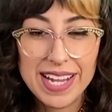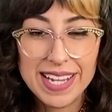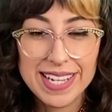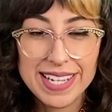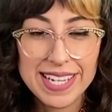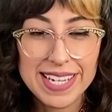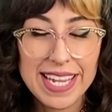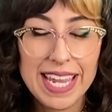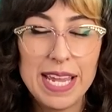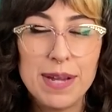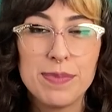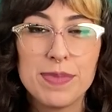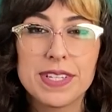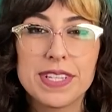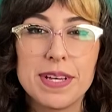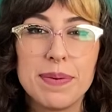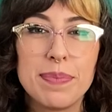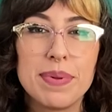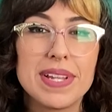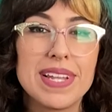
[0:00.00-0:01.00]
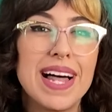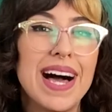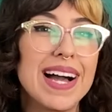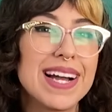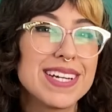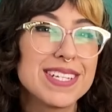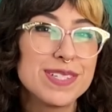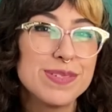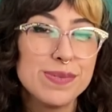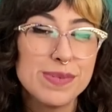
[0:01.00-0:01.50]
it came with a
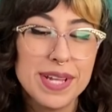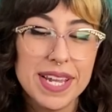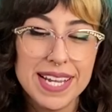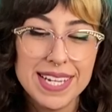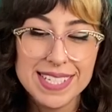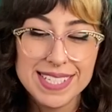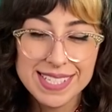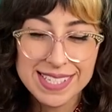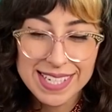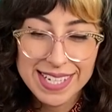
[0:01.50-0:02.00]
black suitcase.